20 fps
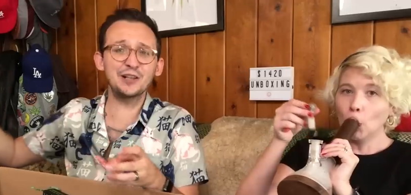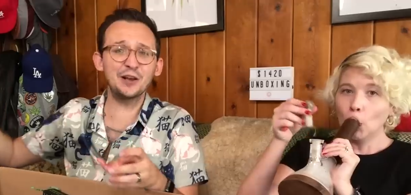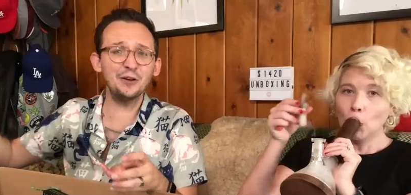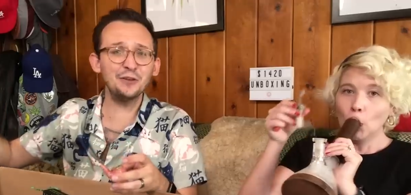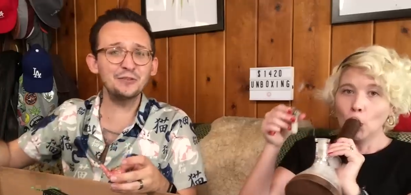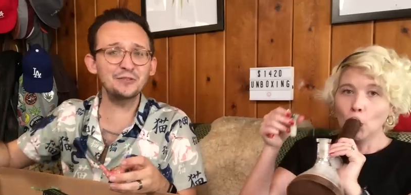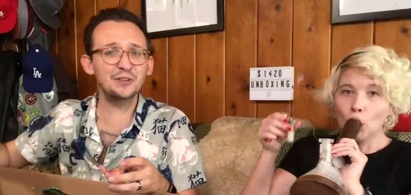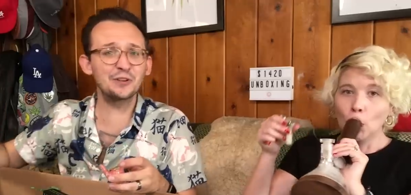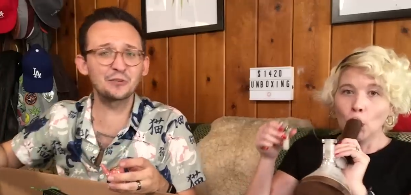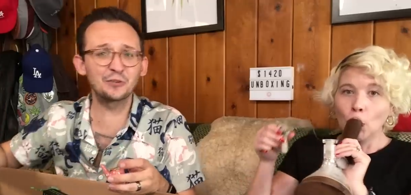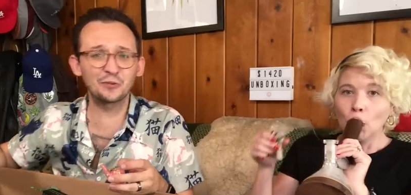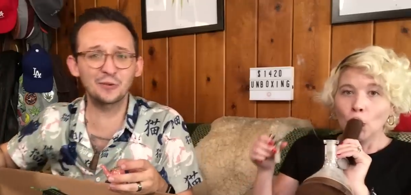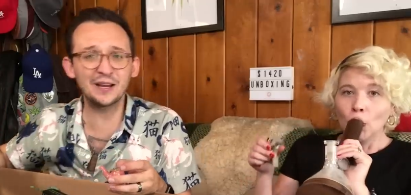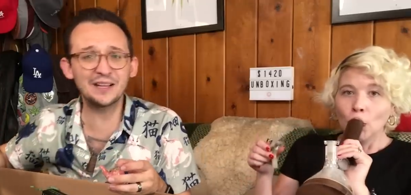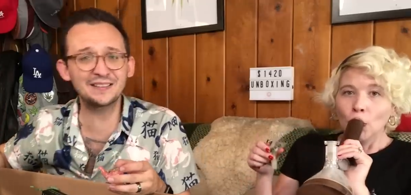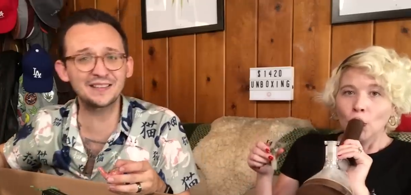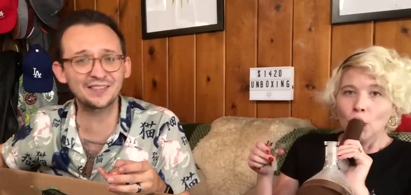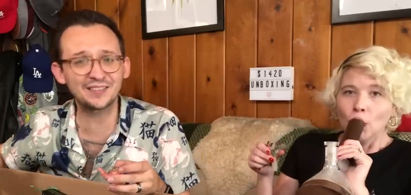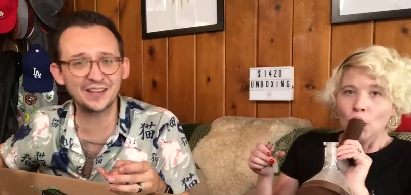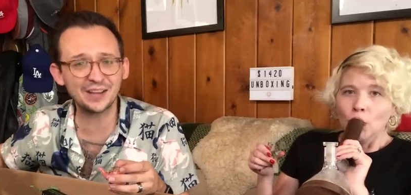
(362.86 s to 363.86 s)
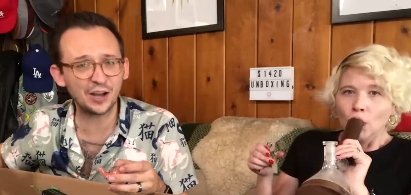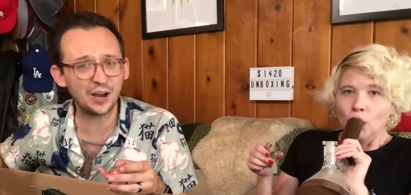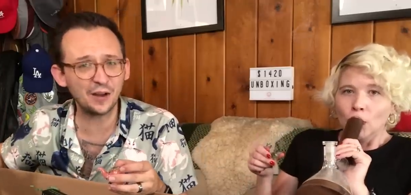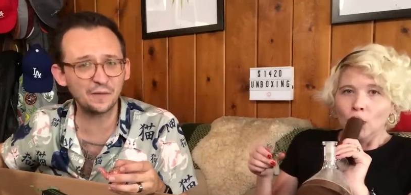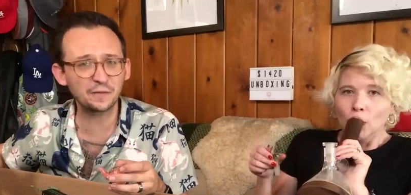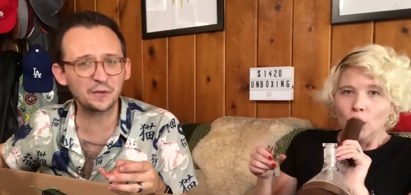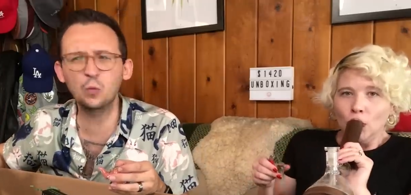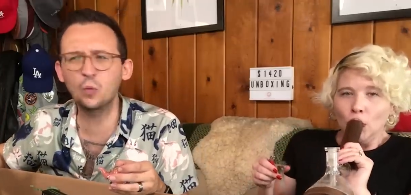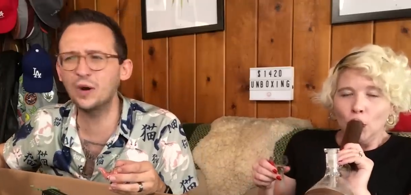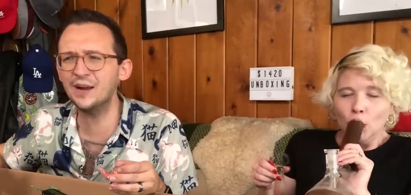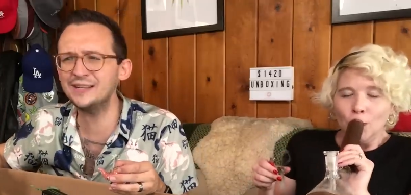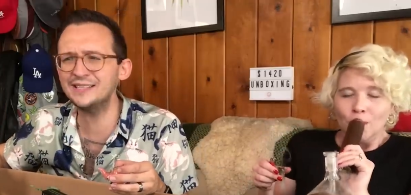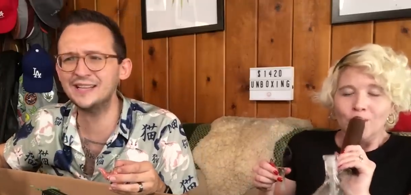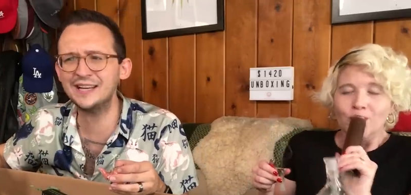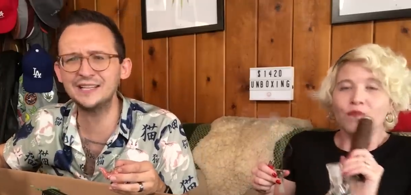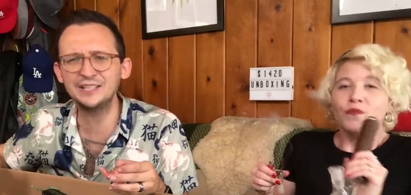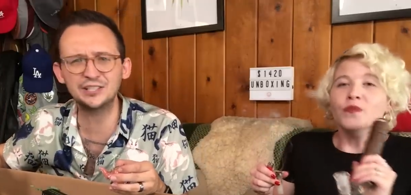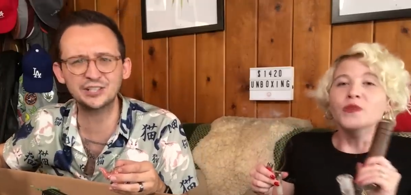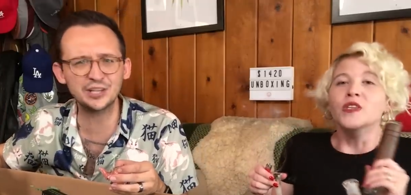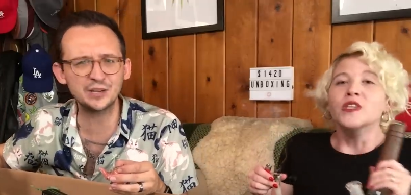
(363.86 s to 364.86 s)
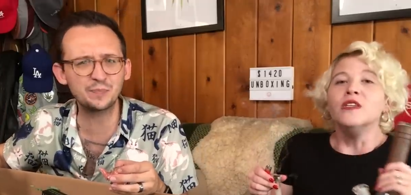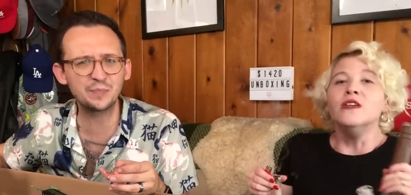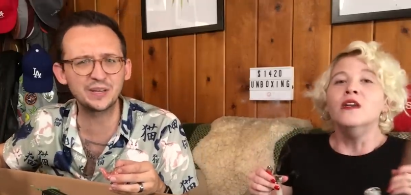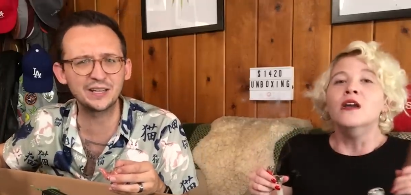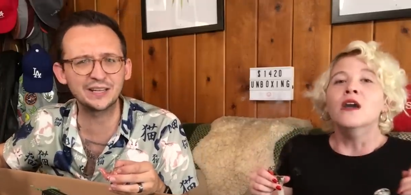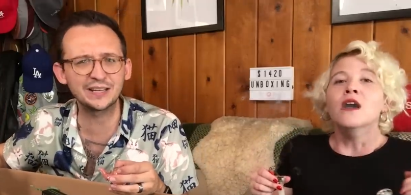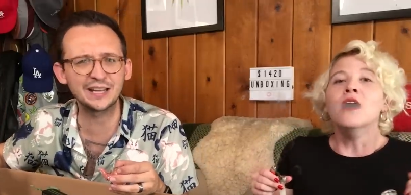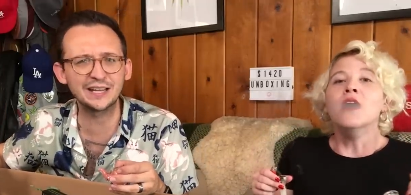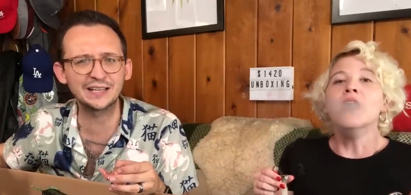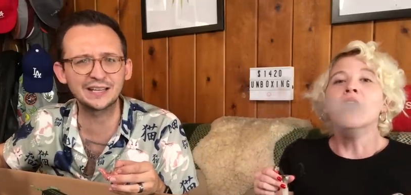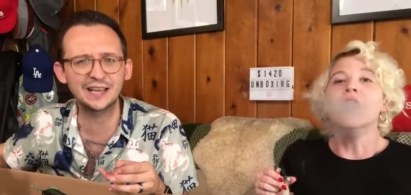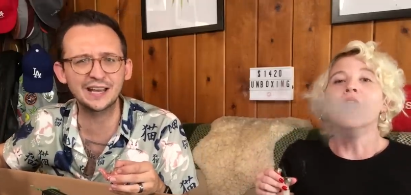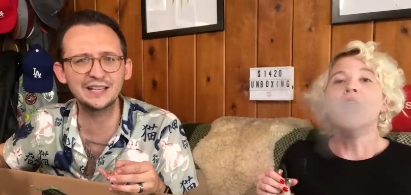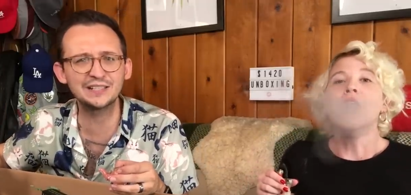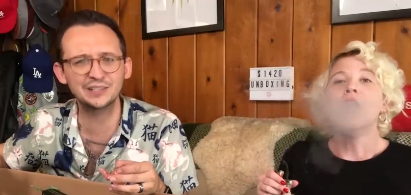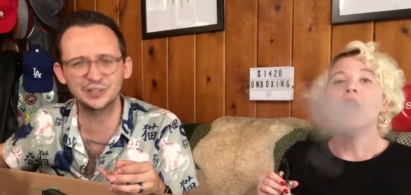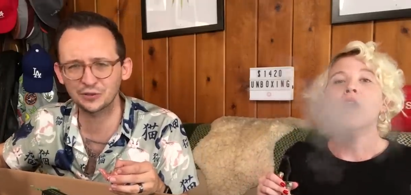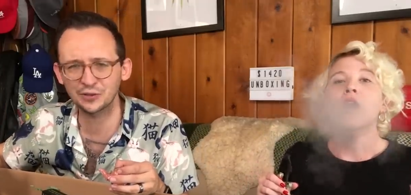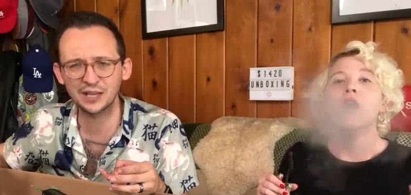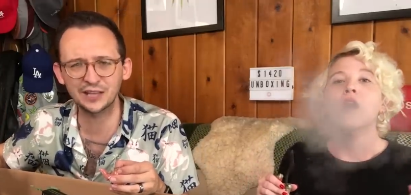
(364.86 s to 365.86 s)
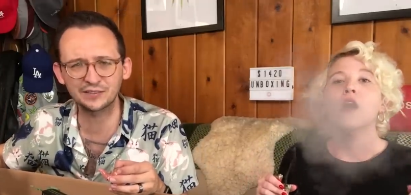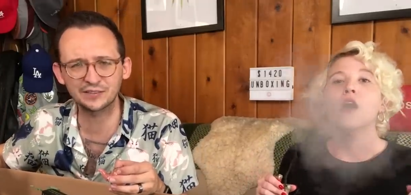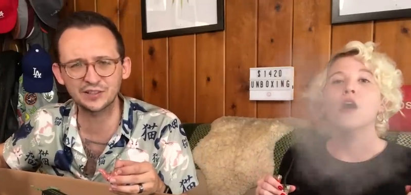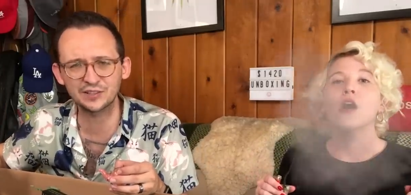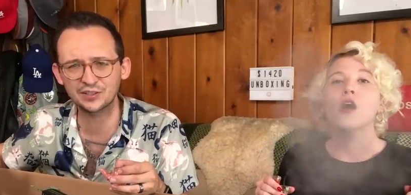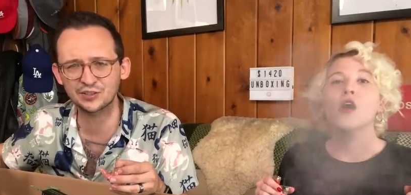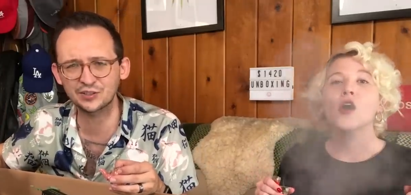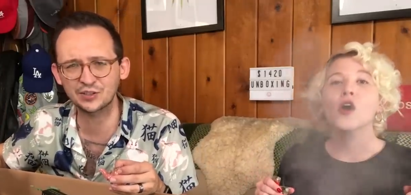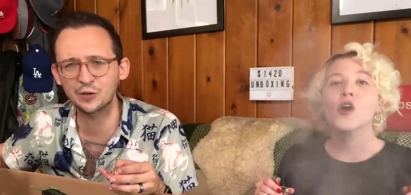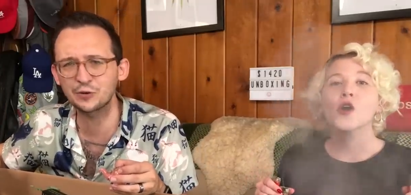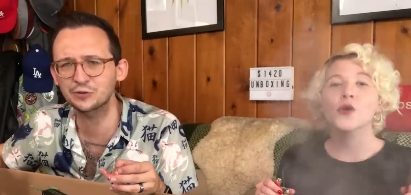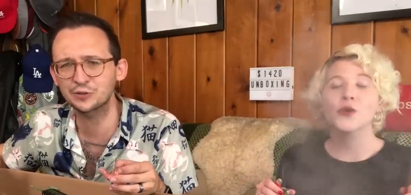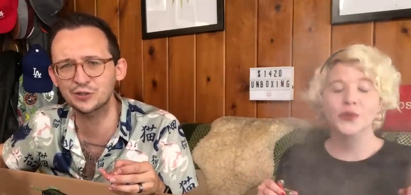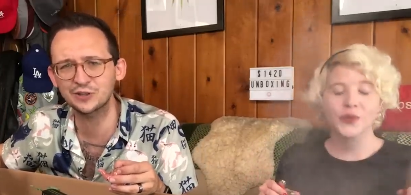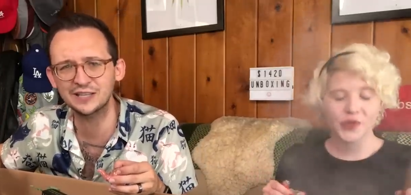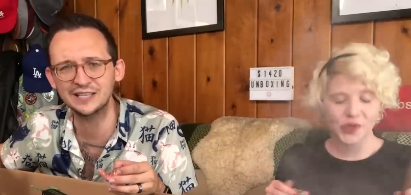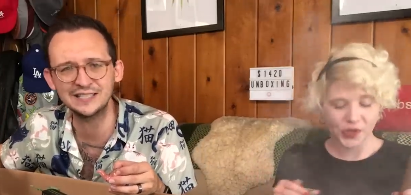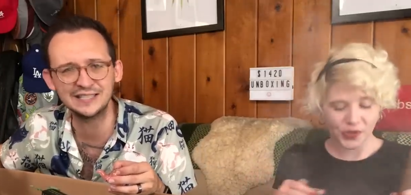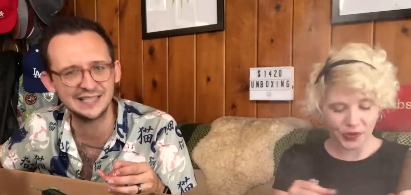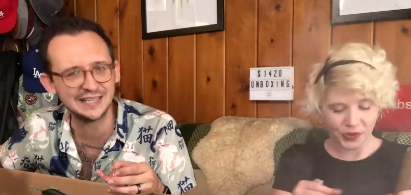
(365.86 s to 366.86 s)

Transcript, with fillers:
Speaker 1: also great that they offer one day shipping in case you're like the stoner in